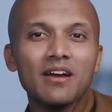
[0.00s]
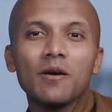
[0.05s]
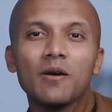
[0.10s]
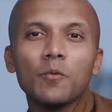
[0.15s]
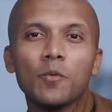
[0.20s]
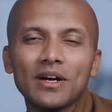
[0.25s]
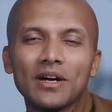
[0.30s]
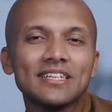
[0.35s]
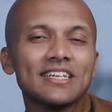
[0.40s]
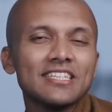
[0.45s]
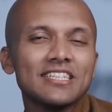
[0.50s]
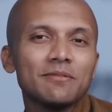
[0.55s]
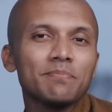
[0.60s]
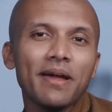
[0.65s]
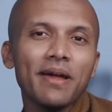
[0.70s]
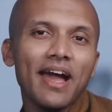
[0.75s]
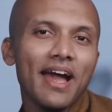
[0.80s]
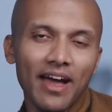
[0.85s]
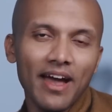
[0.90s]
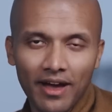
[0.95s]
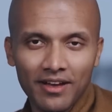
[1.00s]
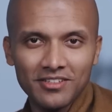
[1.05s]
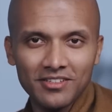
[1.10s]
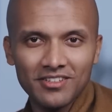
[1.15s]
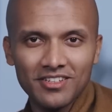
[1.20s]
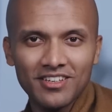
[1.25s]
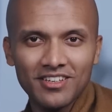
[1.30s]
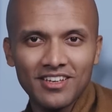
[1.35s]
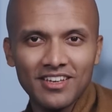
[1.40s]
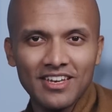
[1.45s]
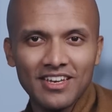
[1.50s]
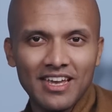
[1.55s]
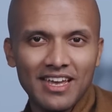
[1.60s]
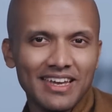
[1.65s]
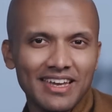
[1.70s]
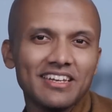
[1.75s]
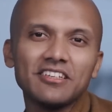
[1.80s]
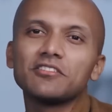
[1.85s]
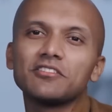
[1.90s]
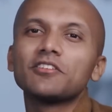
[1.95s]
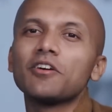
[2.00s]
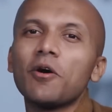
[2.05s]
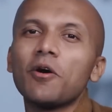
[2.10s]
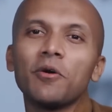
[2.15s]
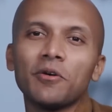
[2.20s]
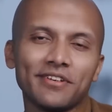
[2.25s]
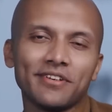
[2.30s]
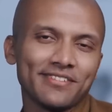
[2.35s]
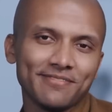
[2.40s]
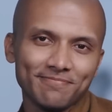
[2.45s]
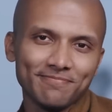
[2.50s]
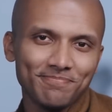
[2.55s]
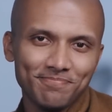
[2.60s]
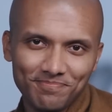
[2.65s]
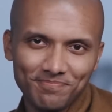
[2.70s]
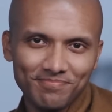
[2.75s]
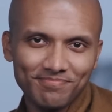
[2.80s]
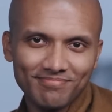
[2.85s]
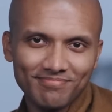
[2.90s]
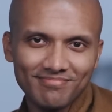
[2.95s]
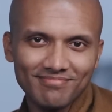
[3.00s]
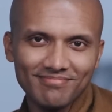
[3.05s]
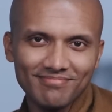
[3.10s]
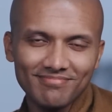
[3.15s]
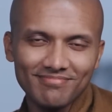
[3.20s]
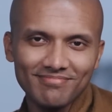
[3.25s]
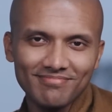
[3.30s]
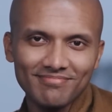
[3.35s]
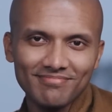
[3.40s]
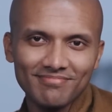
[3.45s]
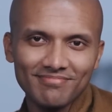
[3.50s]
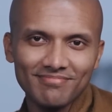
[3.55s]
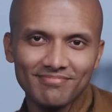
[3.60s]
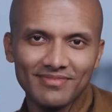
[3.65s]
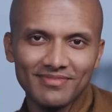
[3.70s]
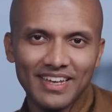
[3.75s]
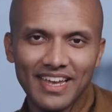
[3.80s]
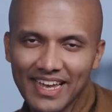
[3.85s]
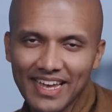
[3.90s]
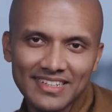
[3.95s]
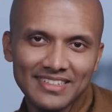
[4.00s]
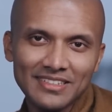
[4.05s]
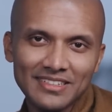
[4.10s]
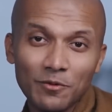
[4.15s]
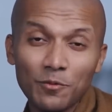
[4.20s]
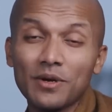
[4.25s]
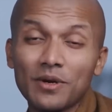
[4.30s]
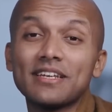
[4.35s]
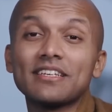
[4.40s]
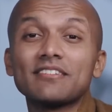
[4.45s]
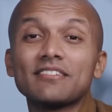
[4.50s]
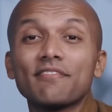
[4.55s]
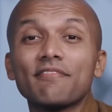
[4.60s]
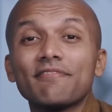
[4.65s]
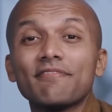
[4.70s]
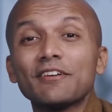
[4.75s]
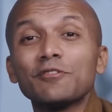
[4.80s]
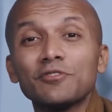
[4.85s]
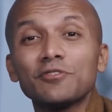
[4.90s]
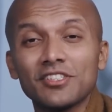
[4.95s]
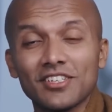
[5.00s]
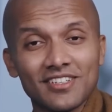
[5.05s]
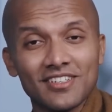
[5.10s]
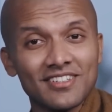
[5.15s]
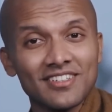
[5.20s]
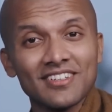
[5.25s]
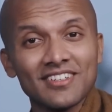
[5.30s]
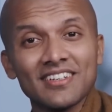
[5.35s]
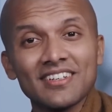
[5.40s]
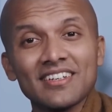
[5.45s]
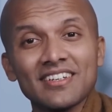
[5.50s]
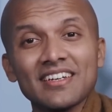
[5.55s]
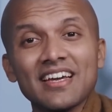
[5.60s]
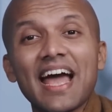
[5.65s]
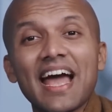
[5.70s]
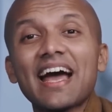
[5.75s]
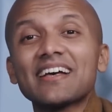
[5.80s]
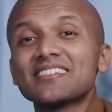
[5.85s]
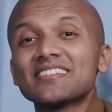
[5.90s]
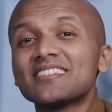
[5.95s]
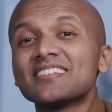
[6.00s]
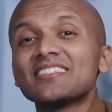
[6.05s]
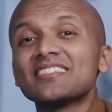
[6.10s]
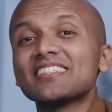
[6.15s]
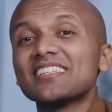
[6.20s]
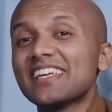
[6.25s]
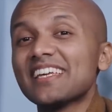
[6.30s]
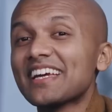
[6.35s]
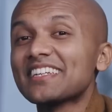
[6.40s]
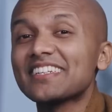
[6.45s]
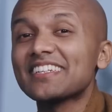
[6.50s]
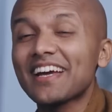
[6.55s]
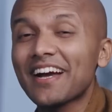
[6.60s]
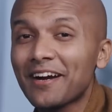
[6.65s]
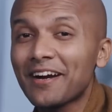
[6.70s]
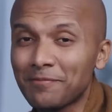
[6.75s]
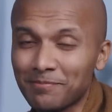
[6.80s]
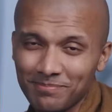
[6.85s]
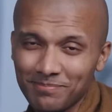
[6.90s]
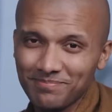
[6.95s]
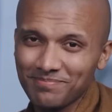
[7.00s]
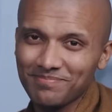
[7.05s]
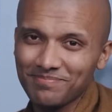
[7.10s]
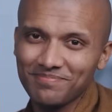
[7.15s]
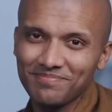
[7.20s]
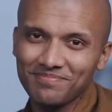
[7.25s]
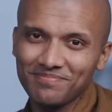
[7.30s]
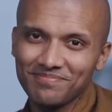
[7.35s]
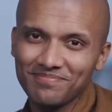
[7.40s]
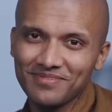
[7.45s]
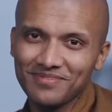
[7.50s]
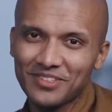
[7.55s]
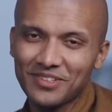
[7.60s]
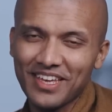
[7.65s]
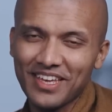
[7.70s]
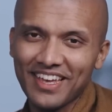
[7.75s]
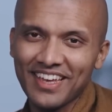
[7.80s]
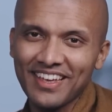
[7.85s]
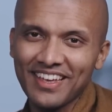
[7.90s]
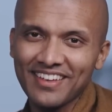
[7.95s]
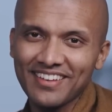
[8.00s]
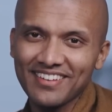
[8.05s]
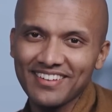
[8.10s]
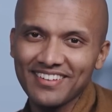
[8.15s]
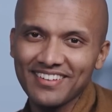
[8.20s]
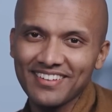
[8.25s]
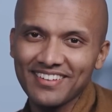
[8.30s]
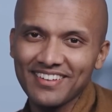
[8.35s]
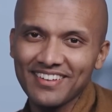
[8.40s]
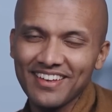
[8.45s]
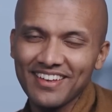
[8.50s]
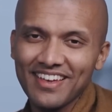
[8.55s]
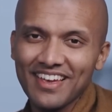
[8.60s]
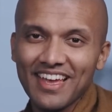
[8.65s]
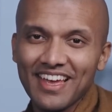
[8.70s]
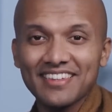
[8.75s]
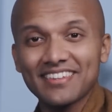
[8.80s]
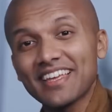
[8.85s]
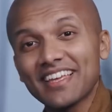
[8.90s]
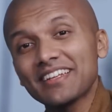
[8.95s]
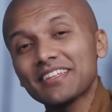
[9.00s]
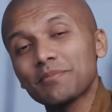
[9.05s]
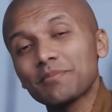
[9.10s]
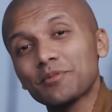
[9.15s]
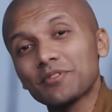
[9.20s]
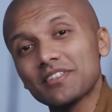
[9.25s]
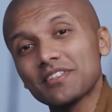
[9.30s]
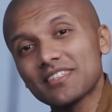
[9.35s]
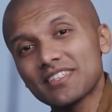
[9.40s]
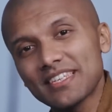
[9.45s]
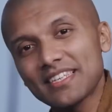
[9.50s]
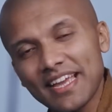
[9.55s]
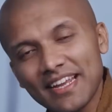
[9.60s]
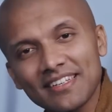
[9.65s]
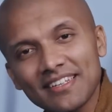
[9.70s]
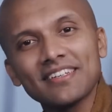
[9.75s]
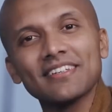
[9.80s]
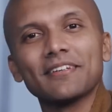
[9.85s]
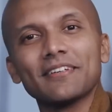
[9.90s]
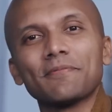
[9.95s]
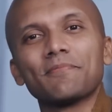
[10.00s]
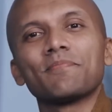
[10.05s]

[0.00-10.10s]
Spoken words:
What is past, it is gone. And what is future hasn't yet come. Okay? And then the Buddha said,